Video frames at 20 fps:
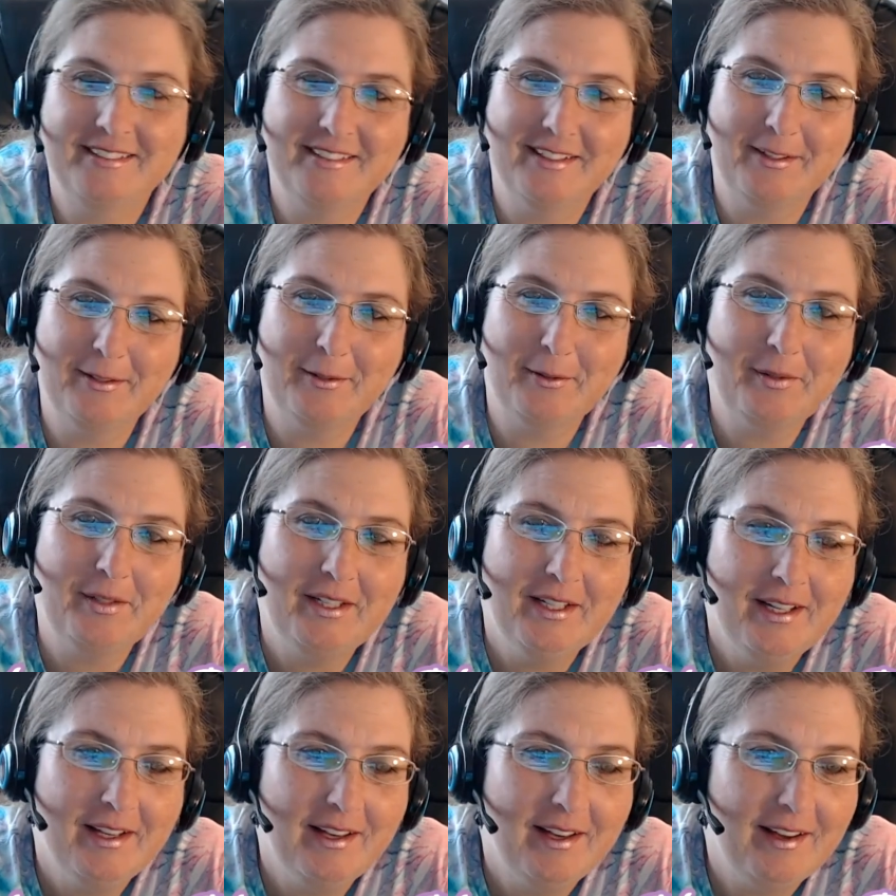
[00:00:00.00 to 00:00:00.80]
So
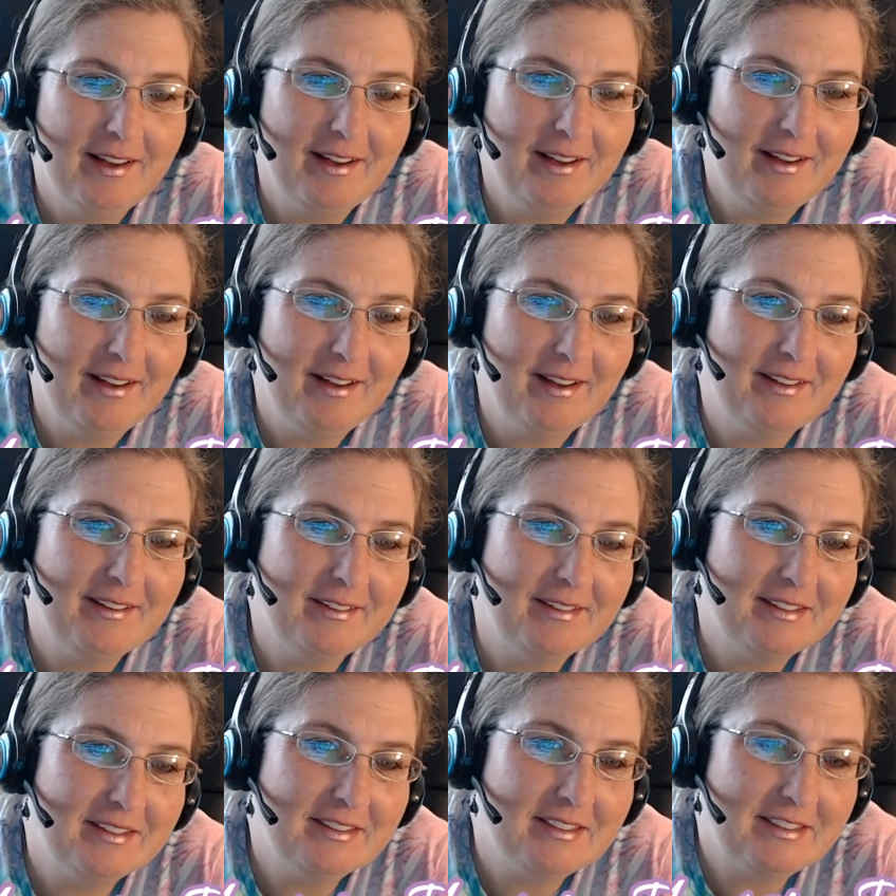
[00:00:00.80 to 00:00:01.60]

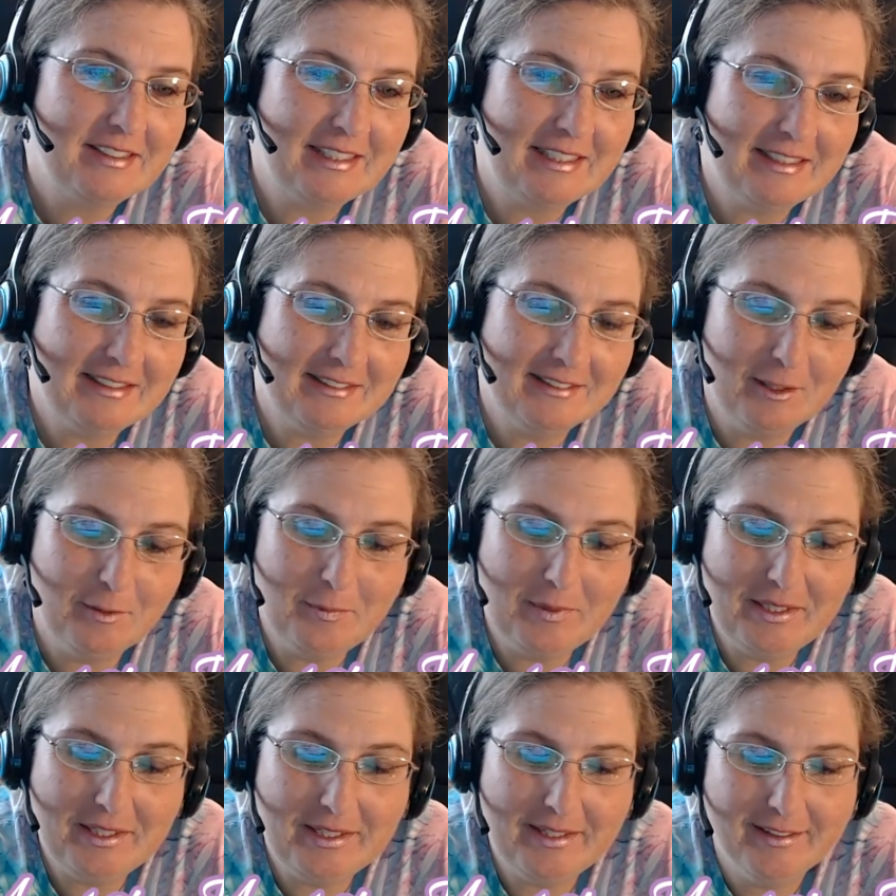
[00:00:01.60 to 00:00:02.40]
it can
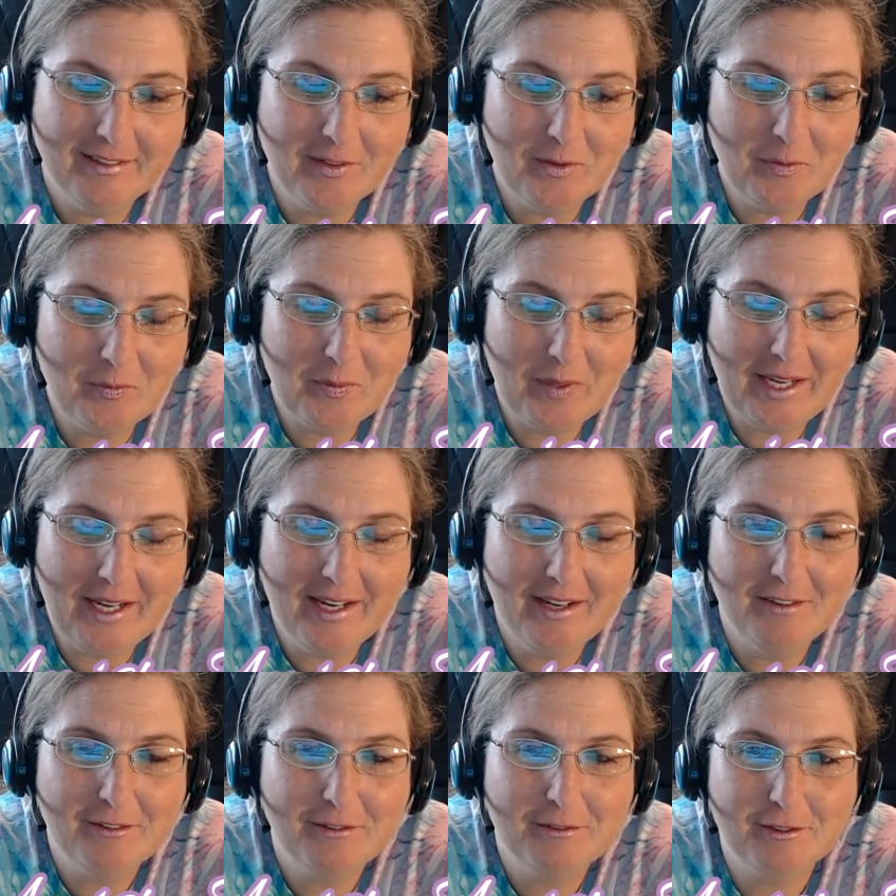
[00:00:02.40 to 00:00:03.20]
come in either
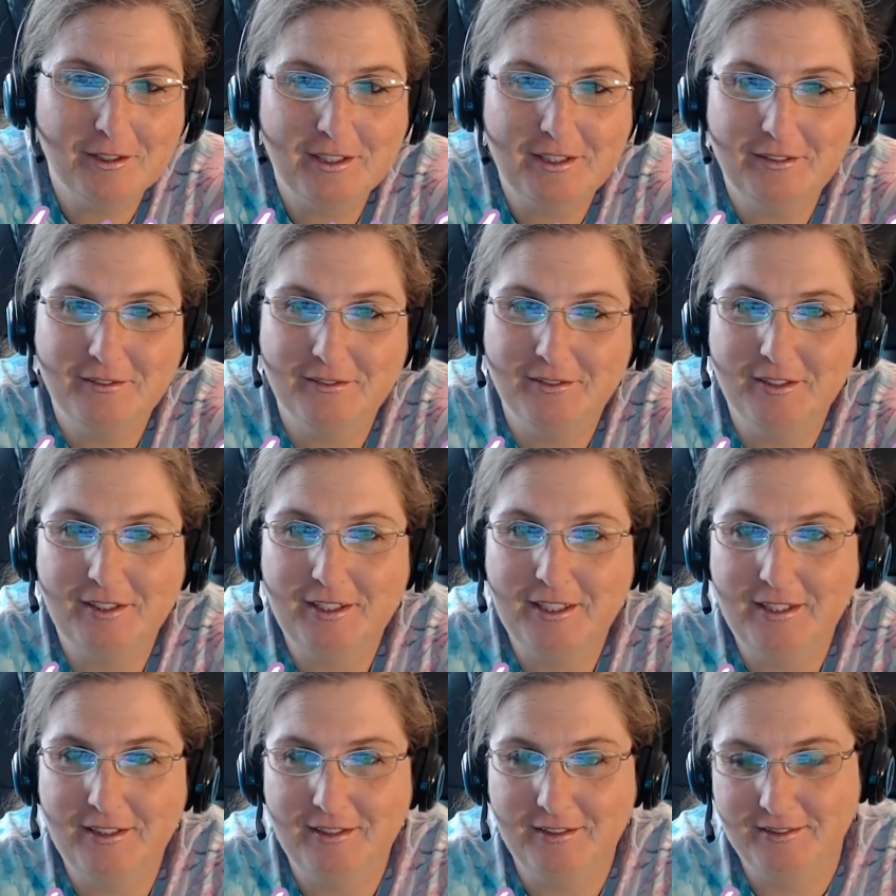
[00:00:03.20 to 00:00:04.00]
way for you
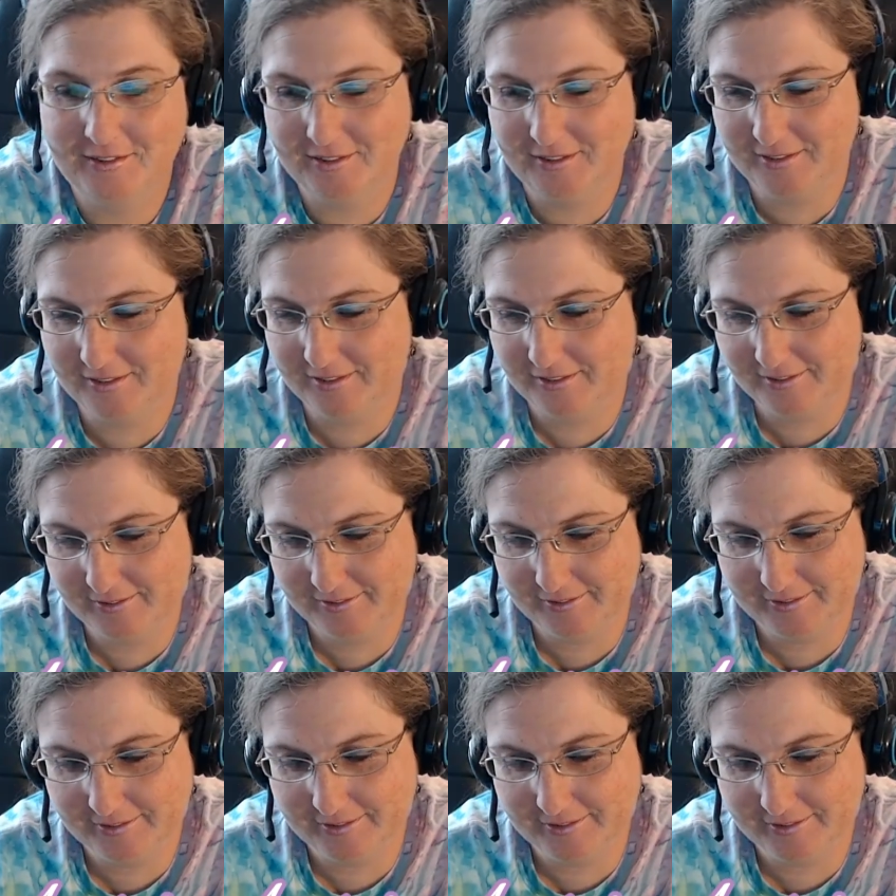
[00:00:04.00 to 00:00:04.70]
Virgos.